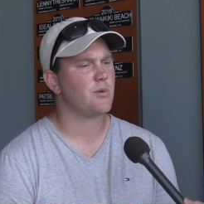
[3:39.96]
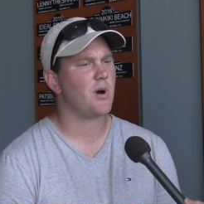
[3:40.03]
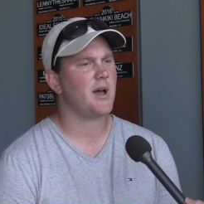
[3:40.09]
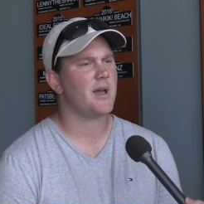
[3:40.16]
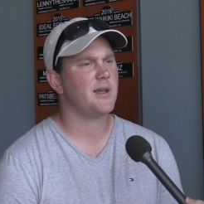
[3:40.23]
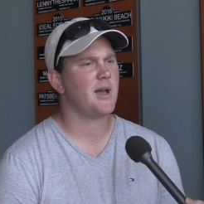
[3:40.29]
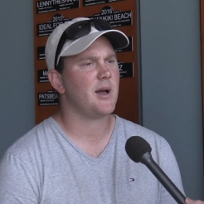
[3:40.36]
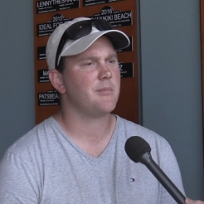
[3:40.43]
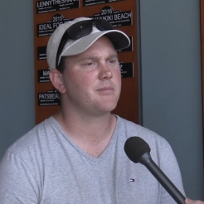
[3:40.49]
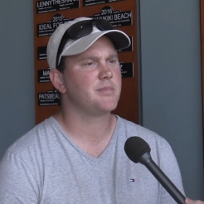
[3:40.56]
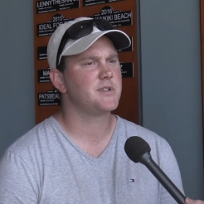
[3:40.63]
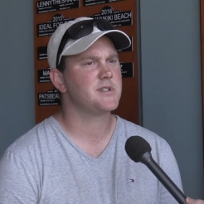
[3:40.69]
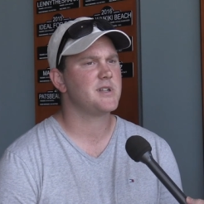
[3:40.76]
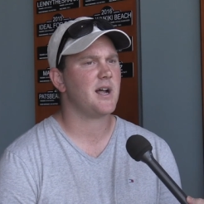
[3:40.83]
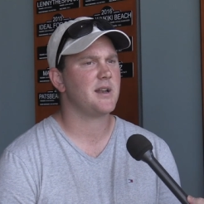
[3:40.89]
the way
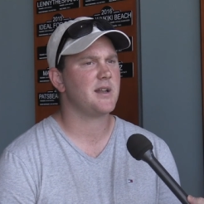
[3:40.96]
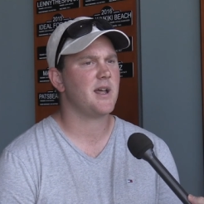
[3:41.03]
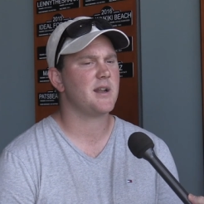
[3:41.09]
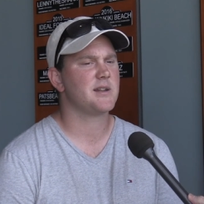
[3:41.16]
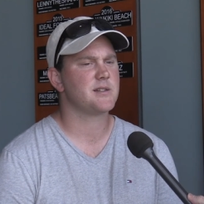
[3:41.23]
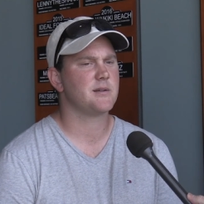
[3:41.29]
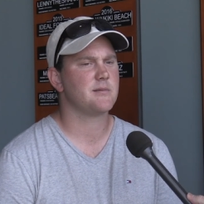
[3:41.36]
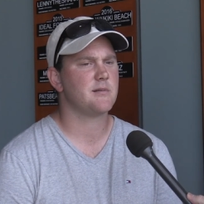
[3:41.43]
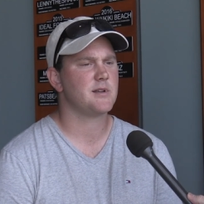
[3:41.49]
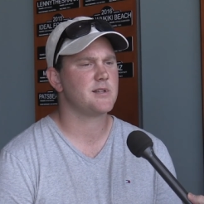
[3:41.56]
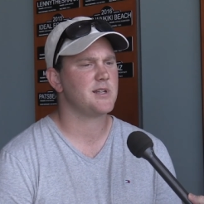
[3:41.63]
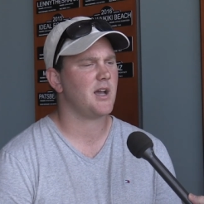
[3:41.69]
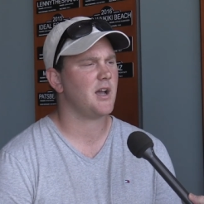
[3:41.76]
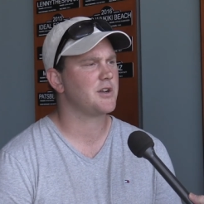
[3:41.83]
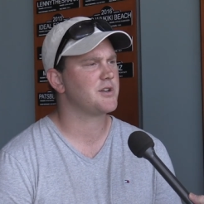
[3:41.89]
um, starting out as a,
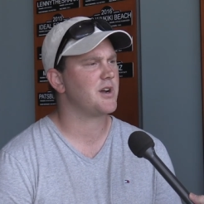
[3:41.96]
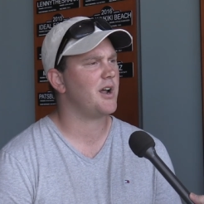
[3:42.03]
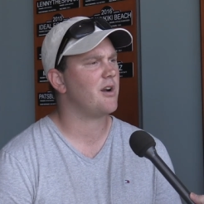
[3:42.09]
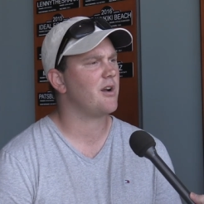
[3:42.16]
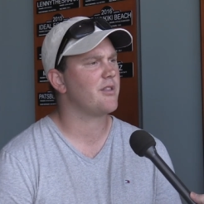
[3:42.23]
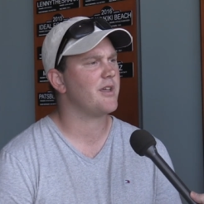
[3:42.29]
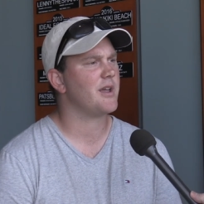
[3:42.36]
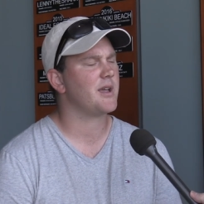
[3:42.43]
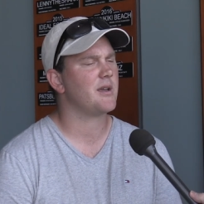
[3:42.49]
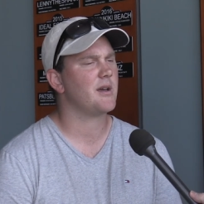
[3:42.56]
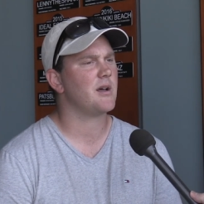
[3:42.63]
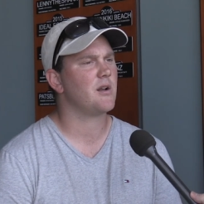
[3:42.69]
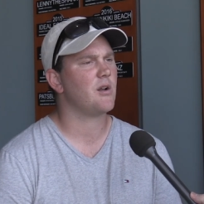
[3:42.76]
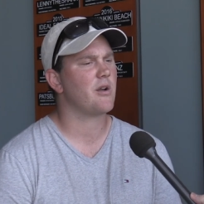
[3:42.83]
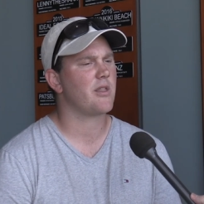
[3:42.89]
as a young trainer, I think
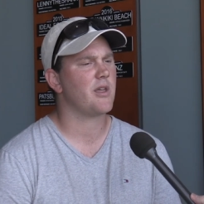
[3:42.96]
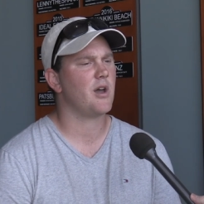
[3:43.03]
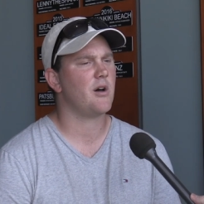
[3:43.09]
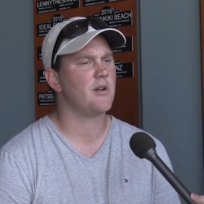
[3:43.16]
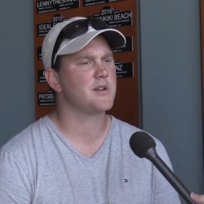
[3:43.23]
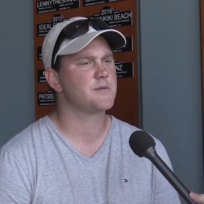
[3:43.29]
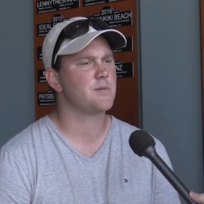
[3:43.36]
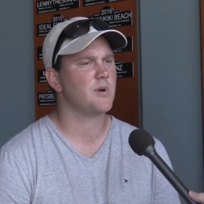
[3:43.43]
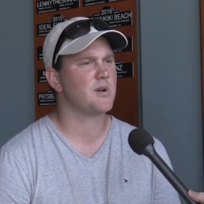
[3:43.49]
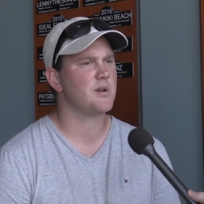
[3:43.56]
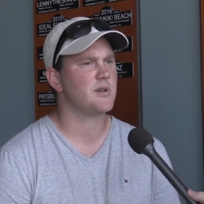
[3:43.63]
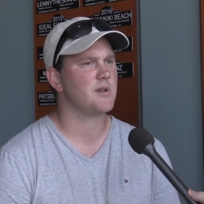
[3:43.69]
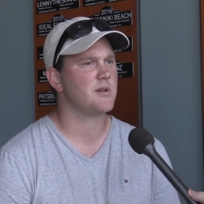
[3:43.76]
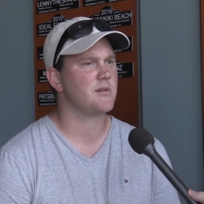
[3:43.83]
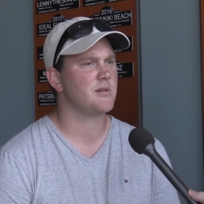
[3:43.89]
a lot of the owners
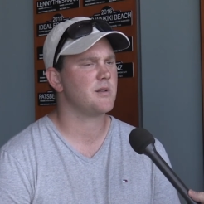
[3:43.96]
want the,